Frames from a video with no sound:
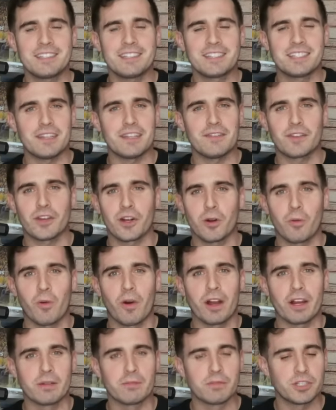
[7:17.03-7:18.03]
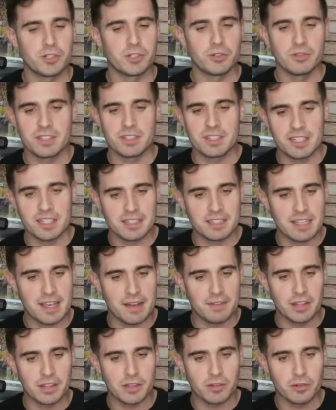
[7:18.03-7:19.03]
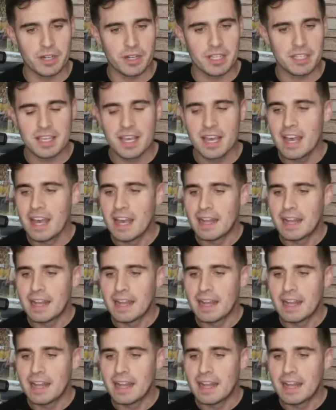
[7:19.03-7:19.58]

Steve Kerr wanted him shooting 6-7 threes.